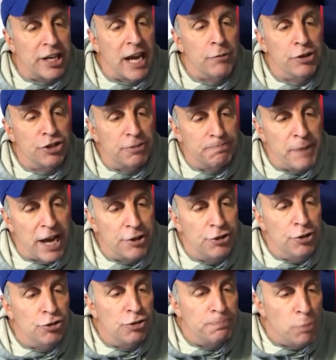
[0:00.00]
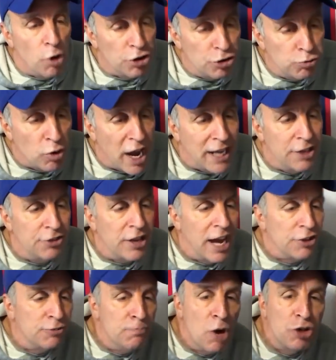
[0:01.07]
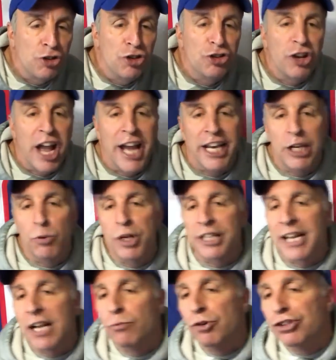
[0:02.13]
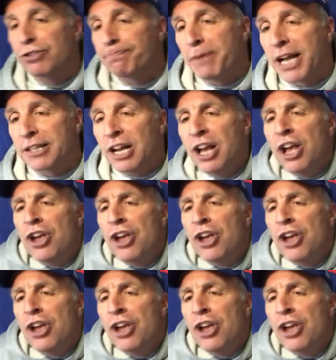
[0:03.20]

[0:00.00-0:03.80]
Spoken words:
and I respect you sports writers as much as anyone can respect